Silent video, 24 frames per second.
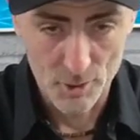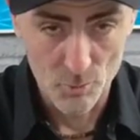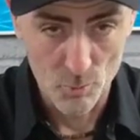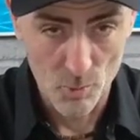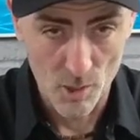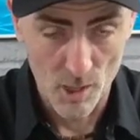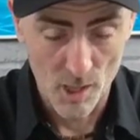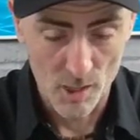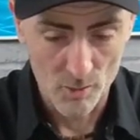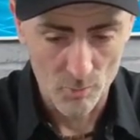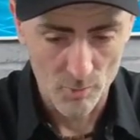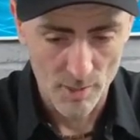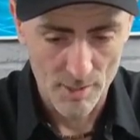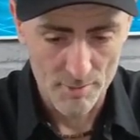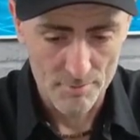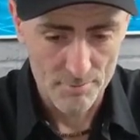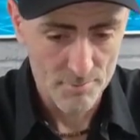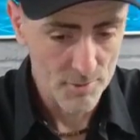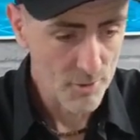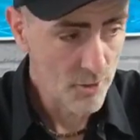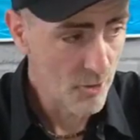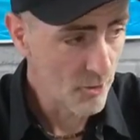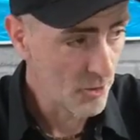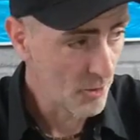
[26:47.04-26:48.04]
to work
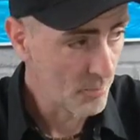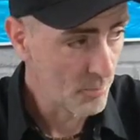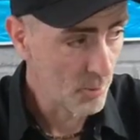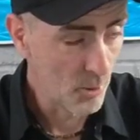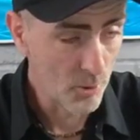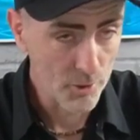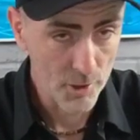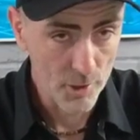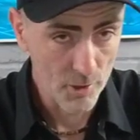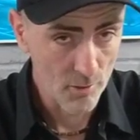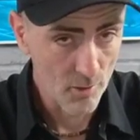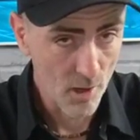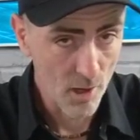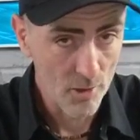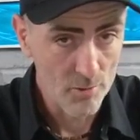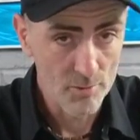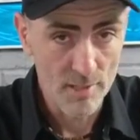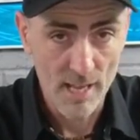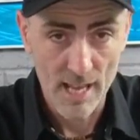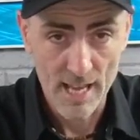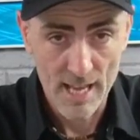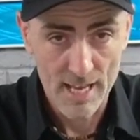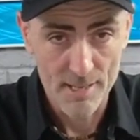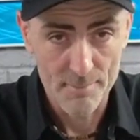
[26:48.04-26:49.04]
with. You could put your
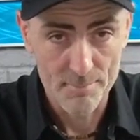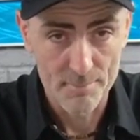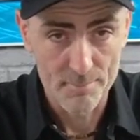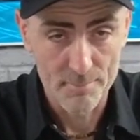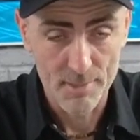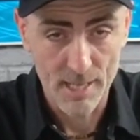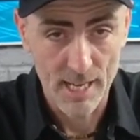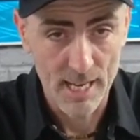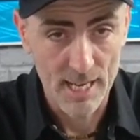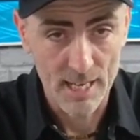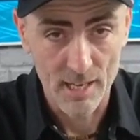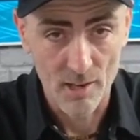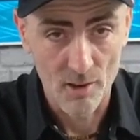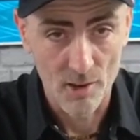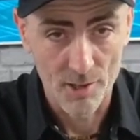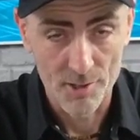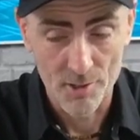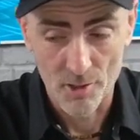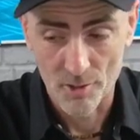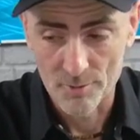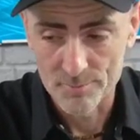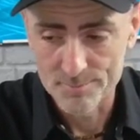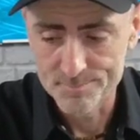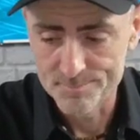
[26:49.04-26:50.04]
own
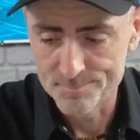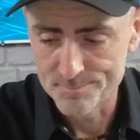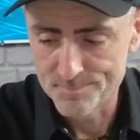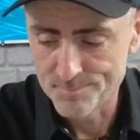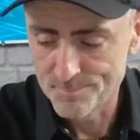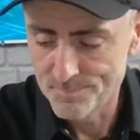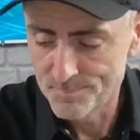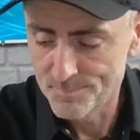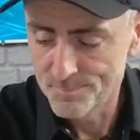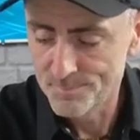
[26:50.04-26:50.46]
airline on.